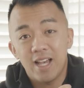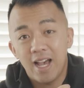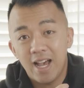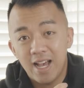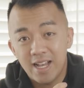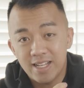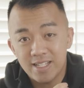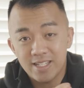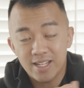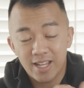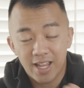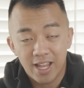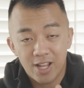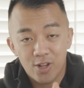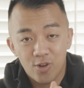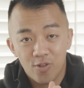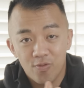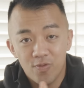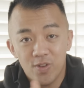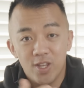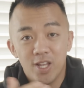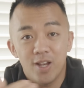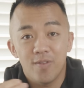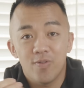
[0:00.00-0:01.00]
has an annual
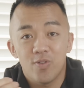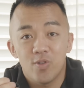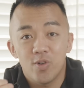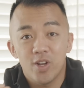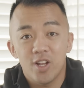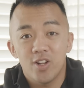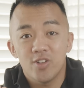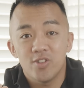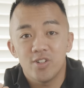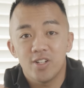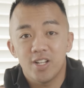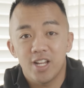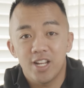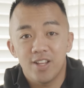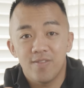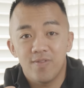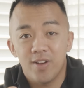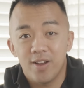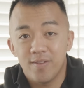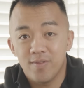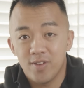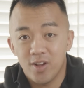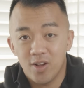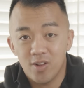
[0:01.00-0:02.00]
fee of
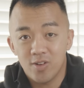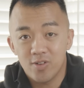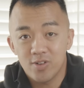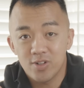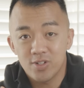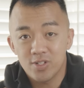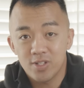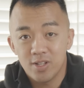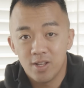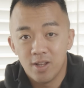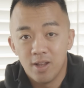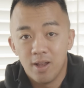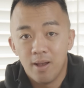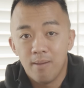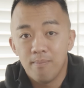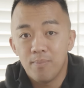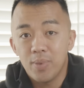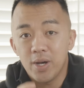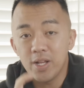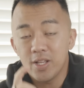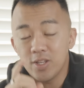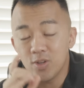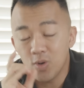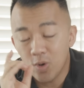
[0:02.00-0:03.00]
$395,
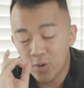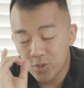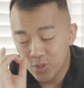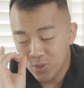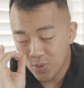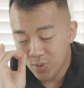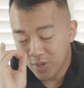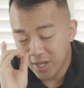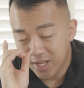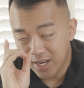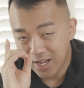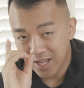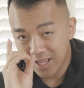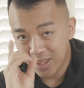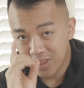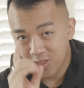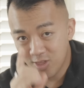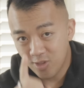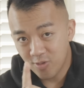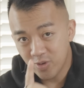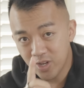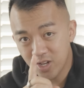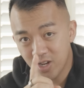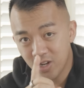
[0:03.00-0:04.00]
but you also get a
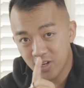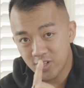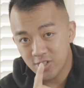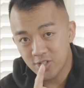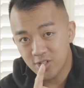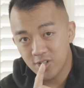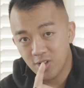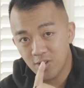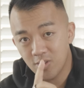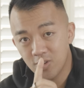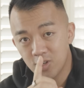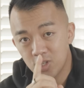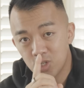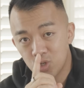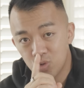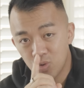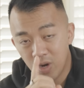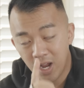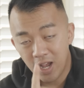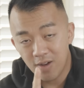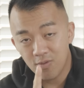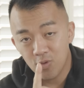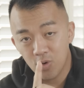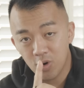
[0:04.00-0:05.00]
$300
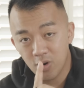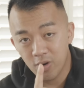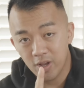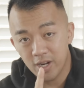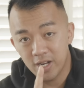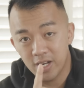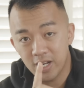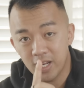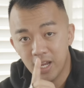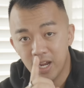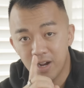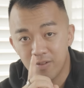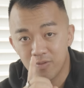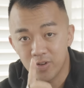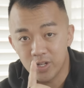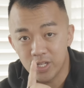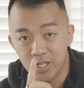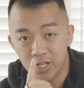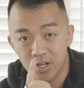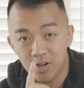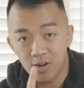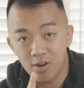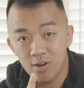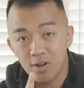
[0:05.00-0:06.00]
travel credit every
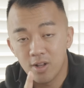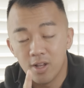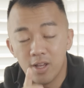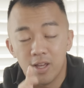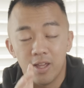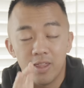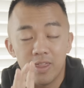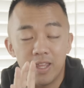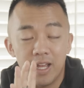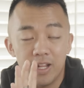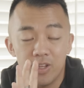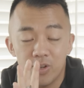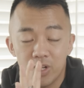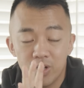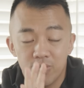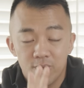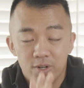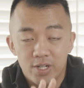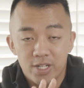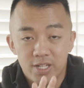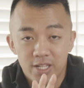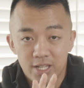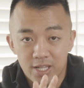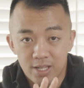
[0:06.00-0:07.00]
year that you can
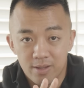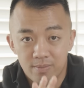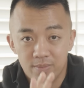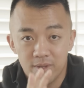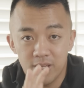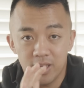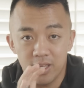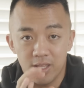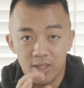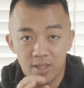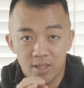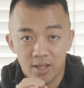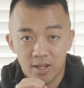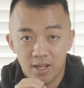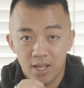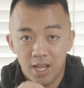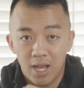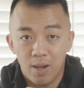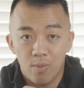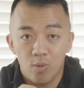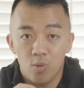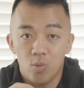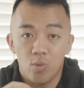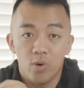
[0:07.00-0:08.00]
redeem in the
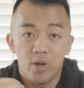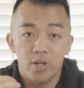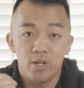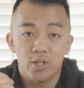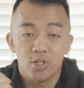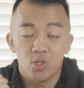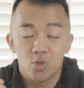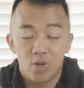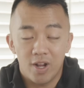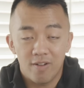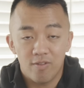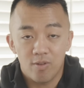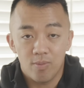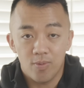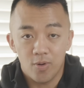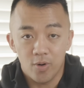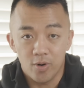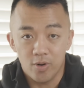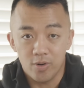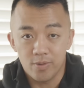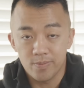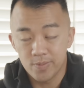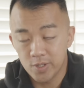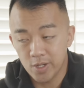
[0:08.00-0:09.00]
Capital One travel
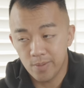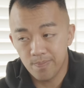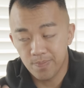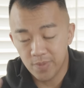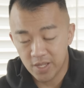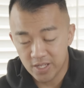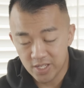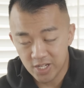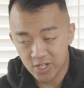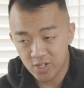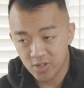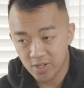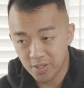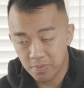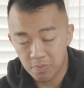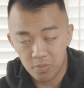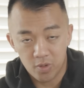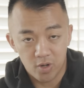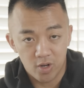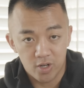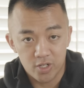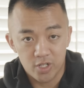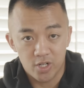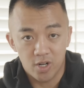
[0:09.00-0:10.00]
portal. So essentially
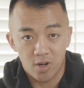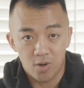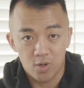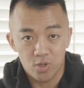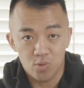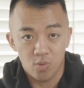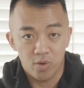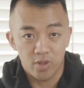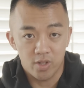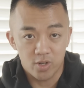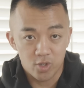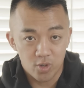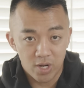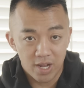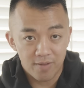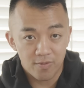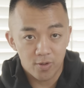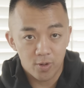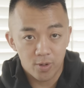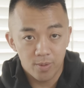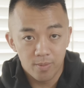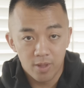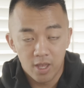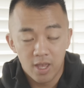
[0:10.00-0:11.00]
$300 worth of
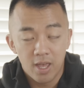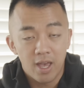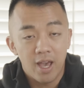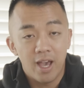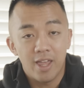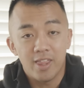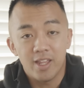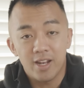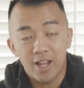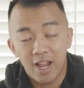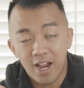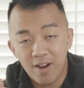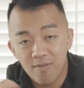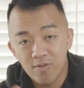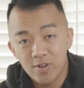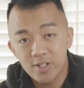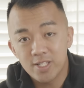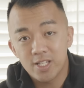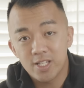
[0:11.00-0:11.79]
travel. And then every